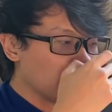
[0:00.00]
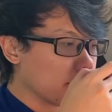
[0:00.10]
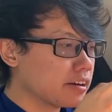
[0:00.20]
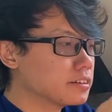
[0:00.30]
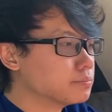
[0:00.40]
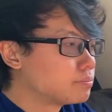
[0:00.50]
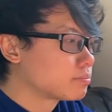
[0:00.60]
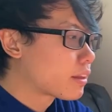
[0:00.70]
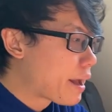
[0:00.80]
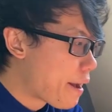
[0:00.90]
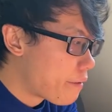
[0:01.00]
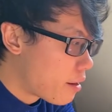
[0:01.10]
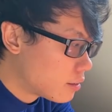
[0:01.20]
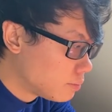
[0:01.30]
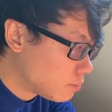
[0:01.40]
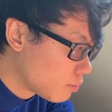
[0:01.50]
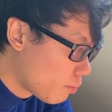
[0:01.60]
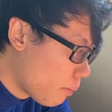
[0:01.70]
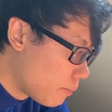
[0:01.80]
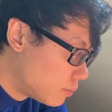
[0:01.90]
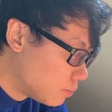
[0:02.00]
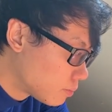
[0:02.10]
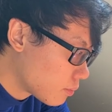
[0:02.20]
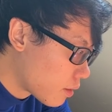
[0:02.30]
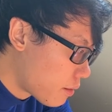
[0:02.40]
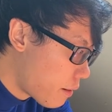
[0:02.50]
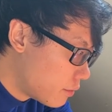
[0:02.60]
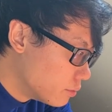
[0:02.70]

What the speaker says: Yeah, it's a snack. With your coffee or...